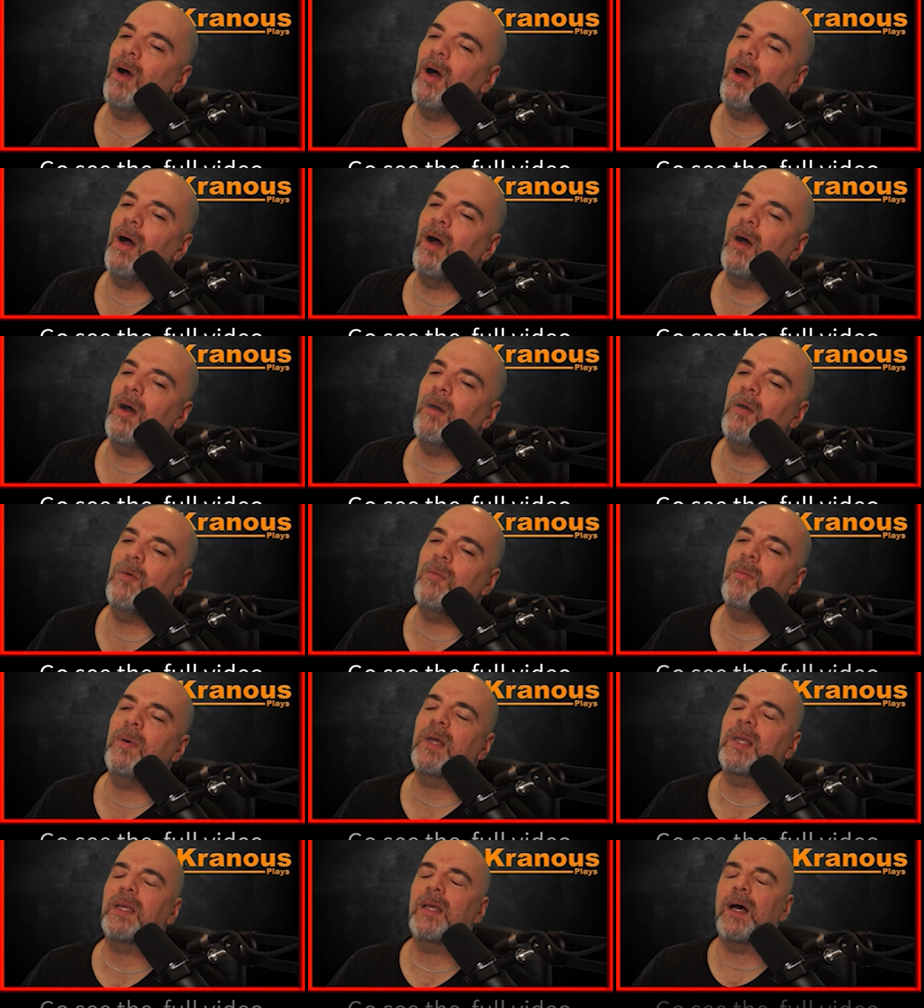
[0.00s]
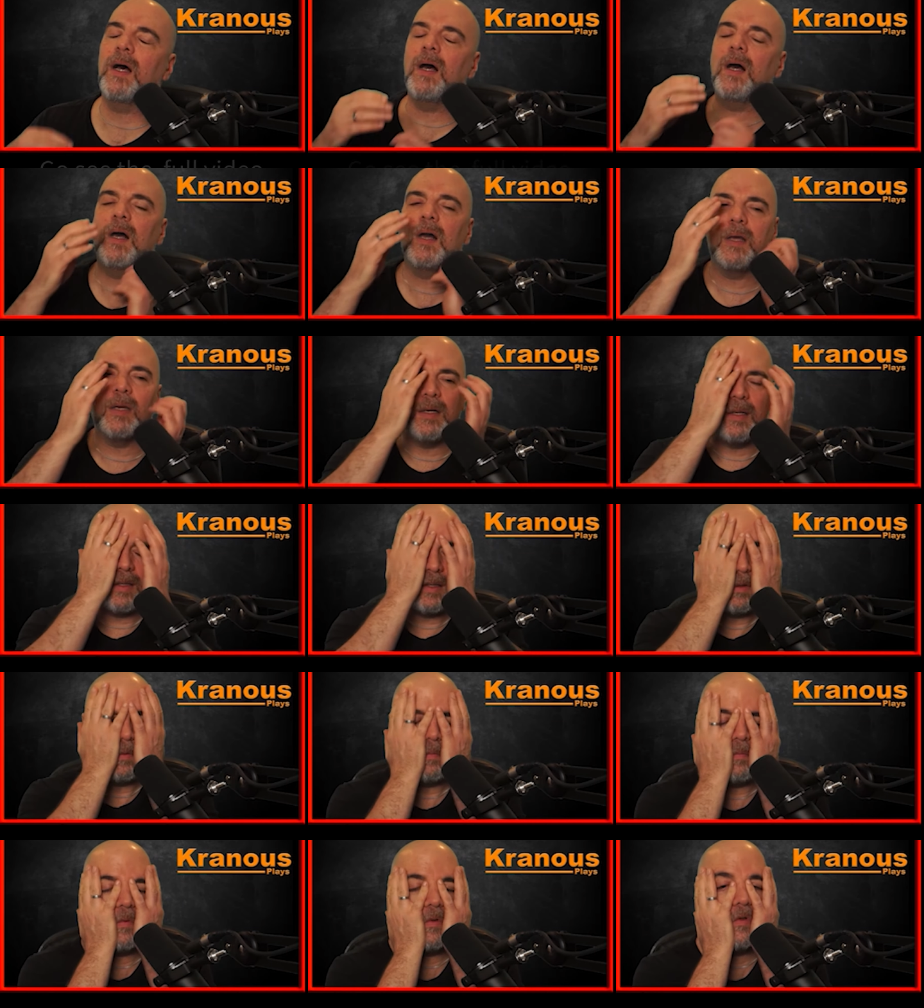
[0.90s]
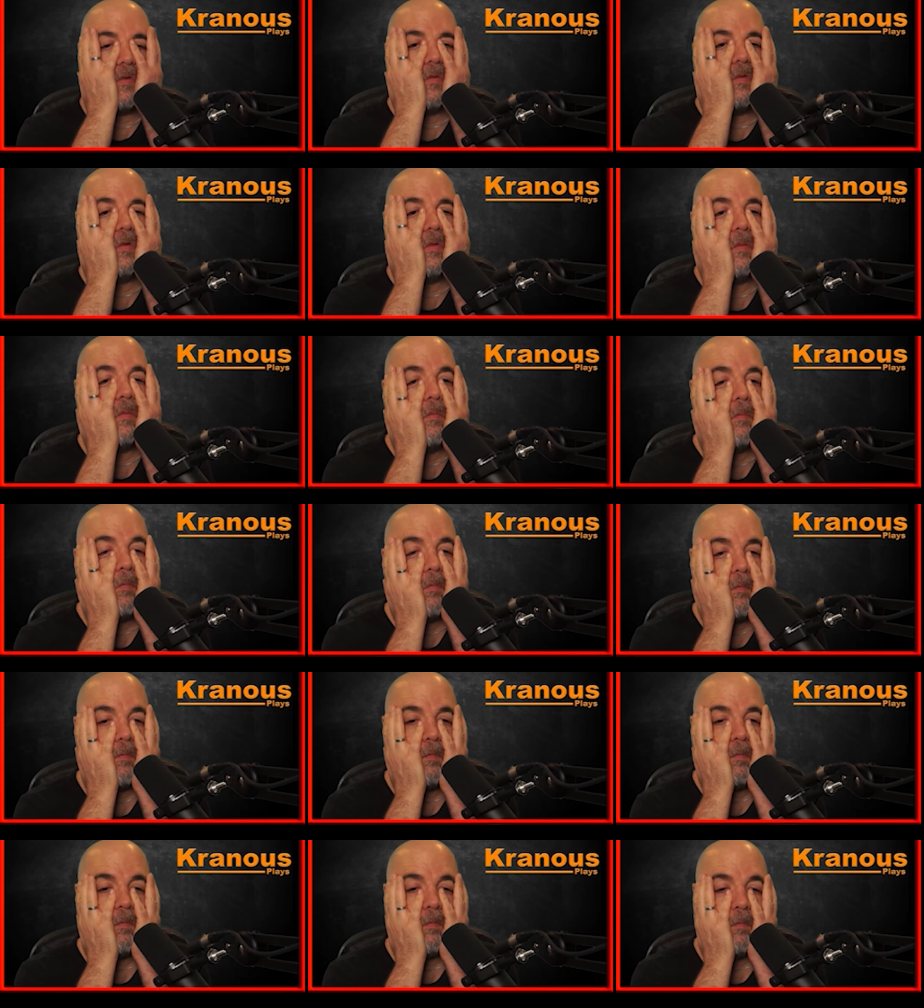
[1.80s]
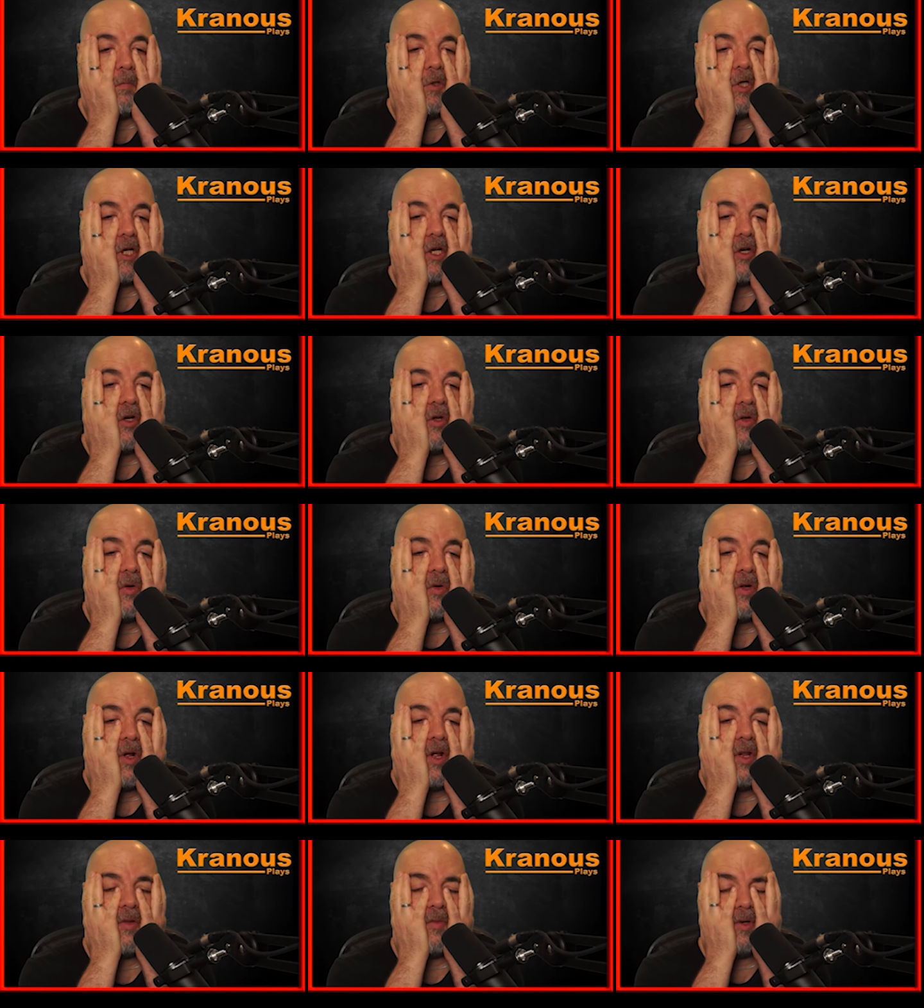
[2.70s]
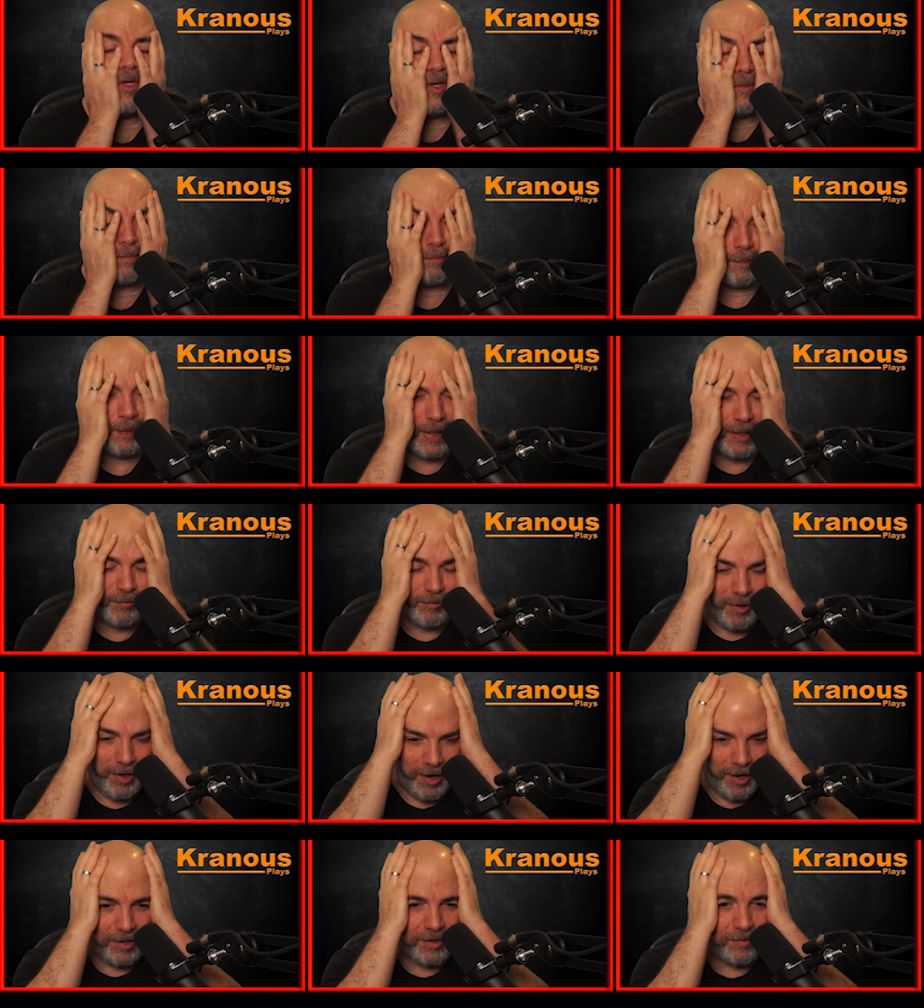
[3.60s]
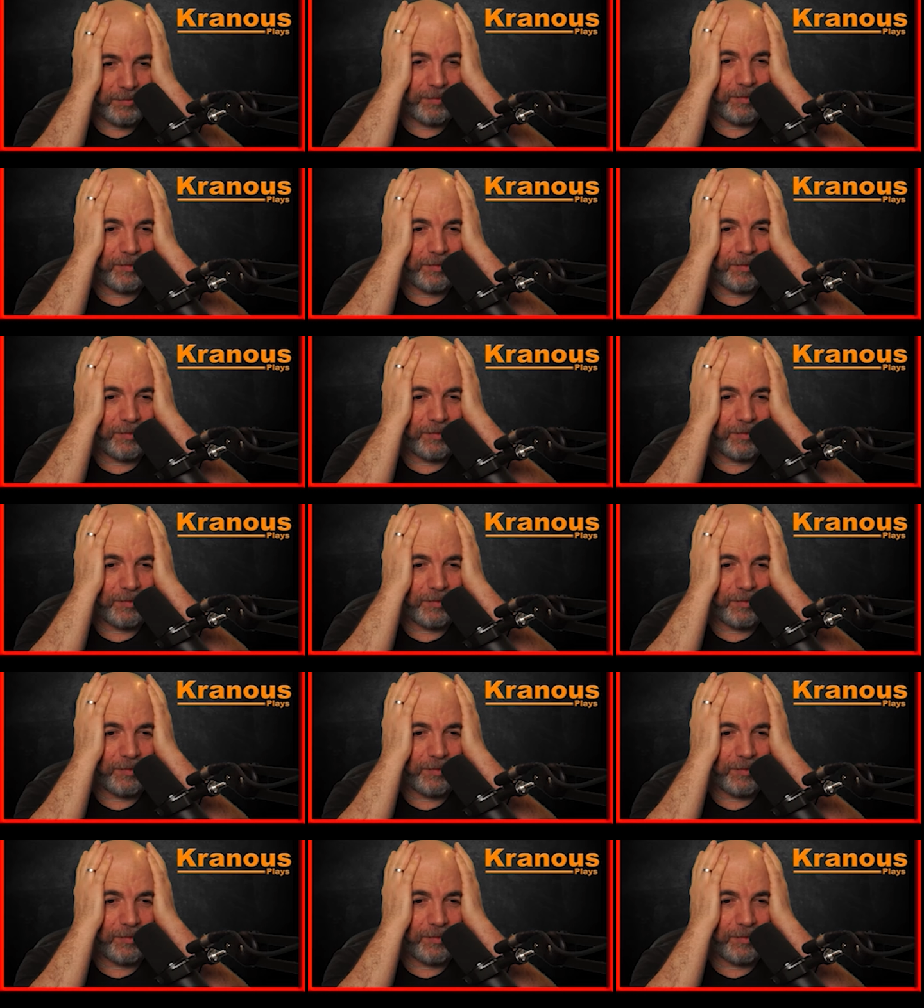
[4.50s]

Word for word: Oh my god. I'm gonna dig a hole all the way to bedrock.